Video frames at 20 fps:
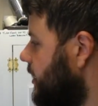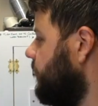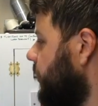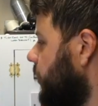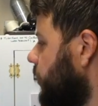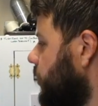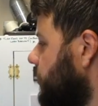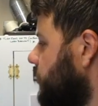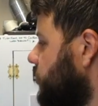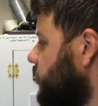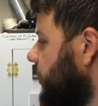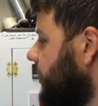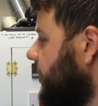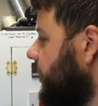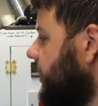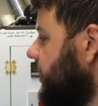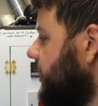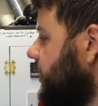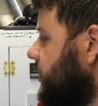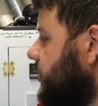Volume 20
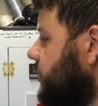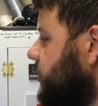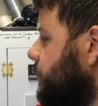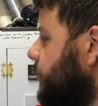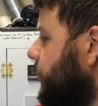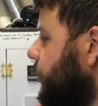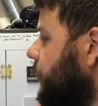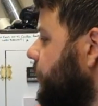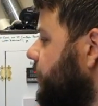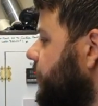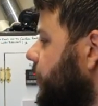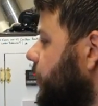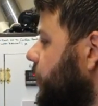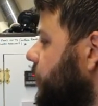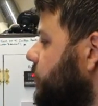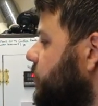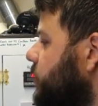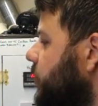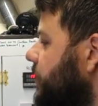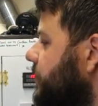litres, boil
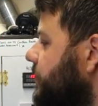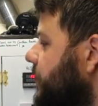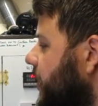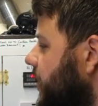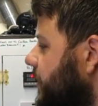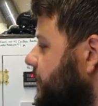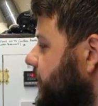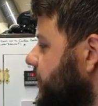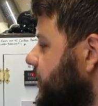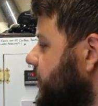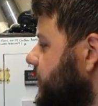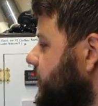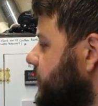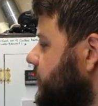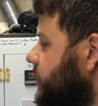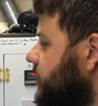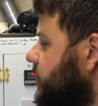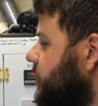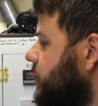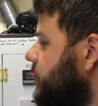volume 25
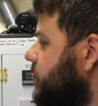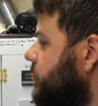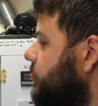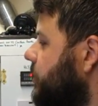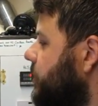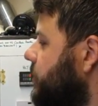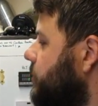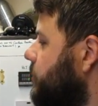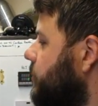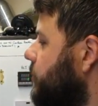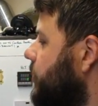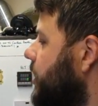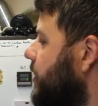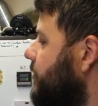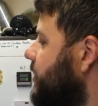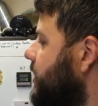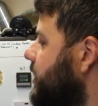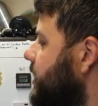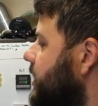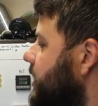litres, original
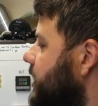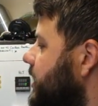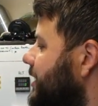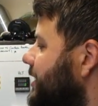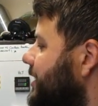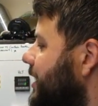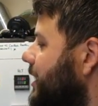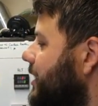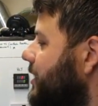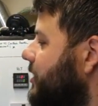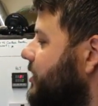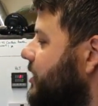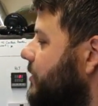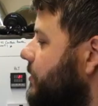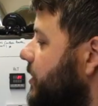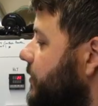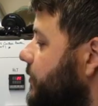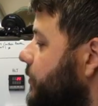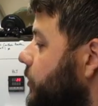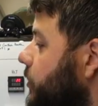gravity
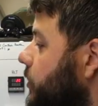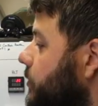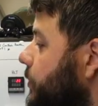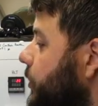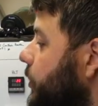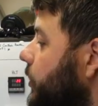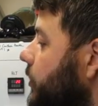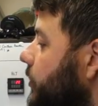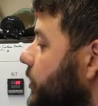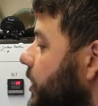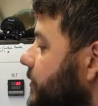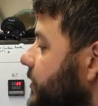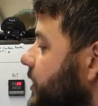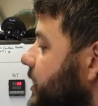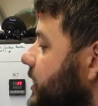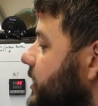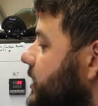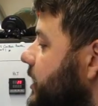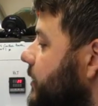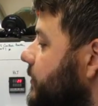1074, boil
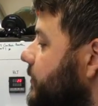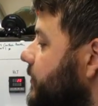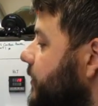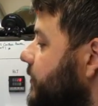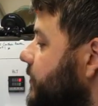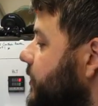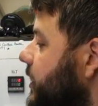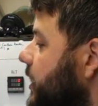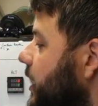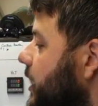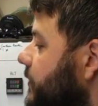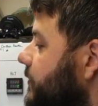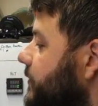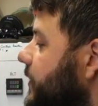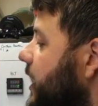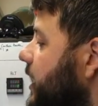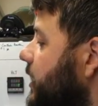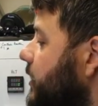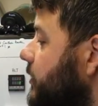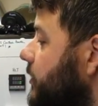gravity 1059,
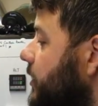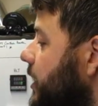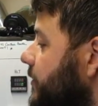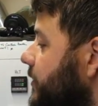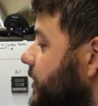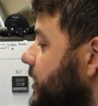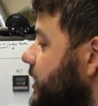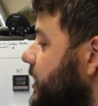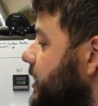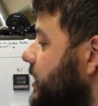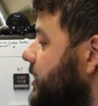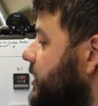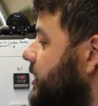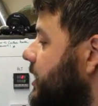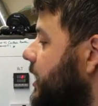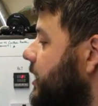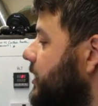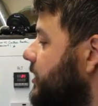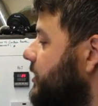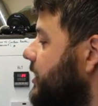final gravity
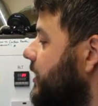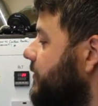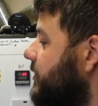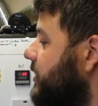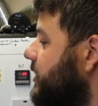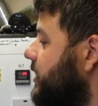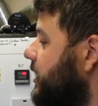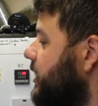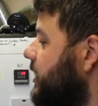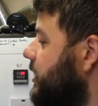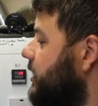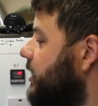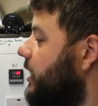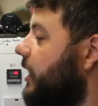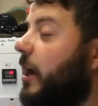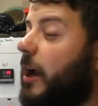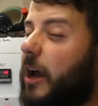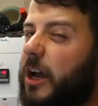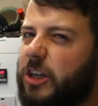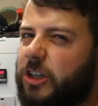1017,
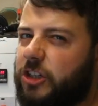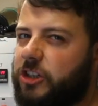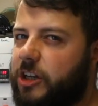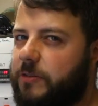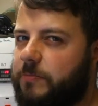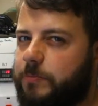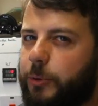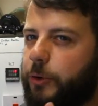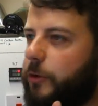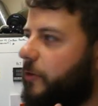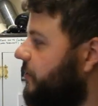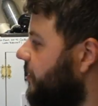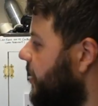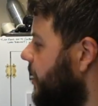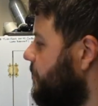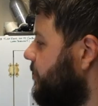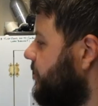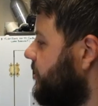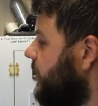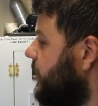
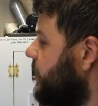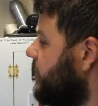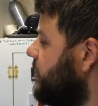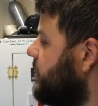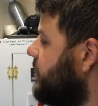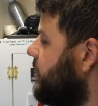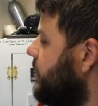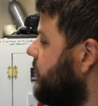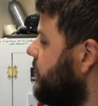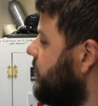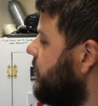7.5%